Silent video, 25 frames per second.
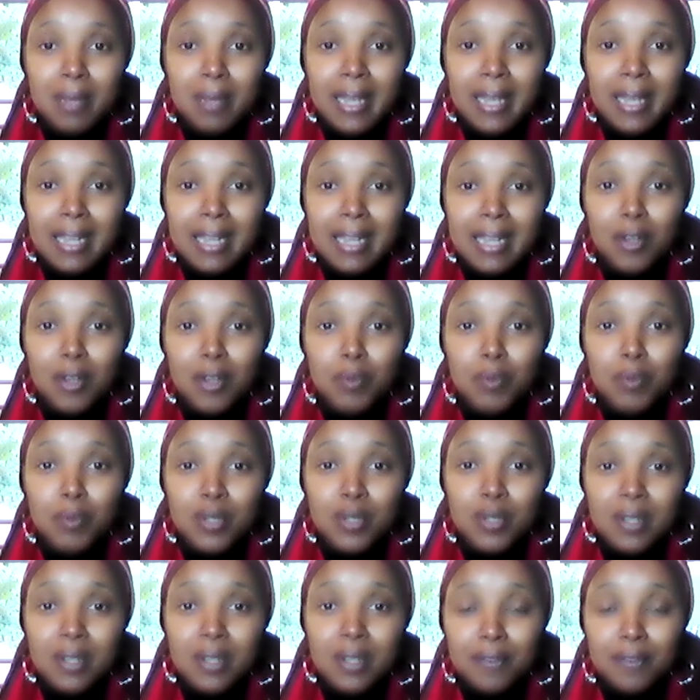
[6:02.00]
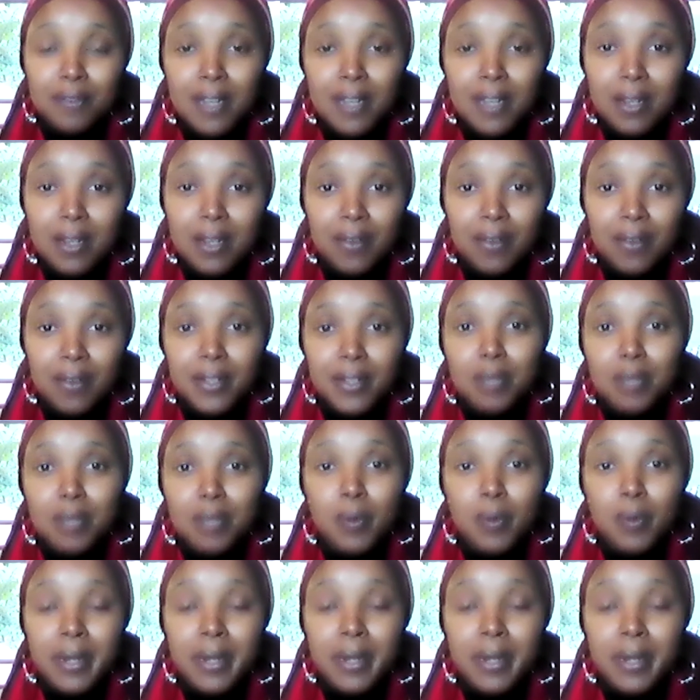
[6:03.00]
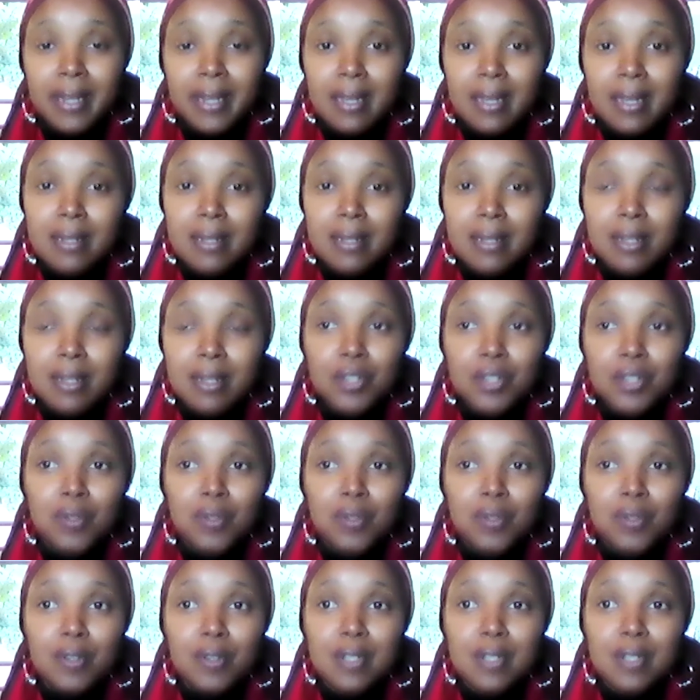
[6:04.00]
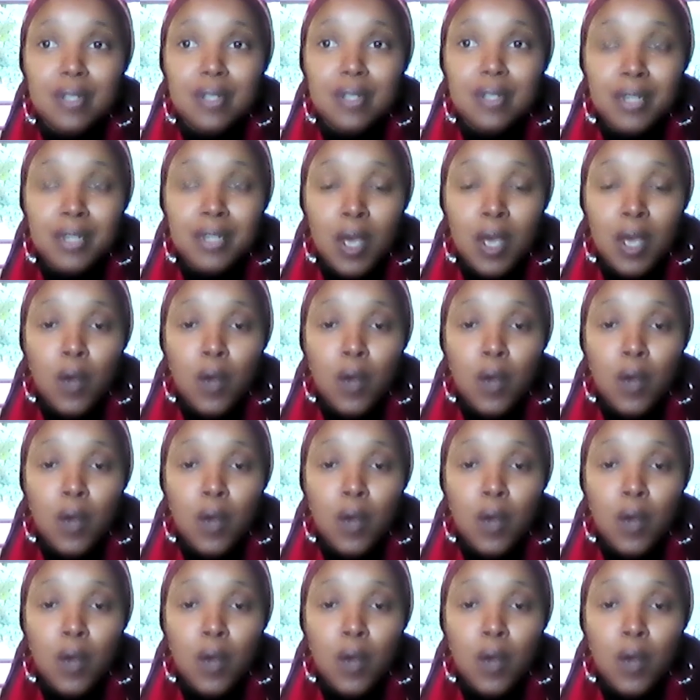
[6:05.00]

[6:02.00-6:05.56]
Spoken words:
I cannot put a finger on it, but what I can say to you is that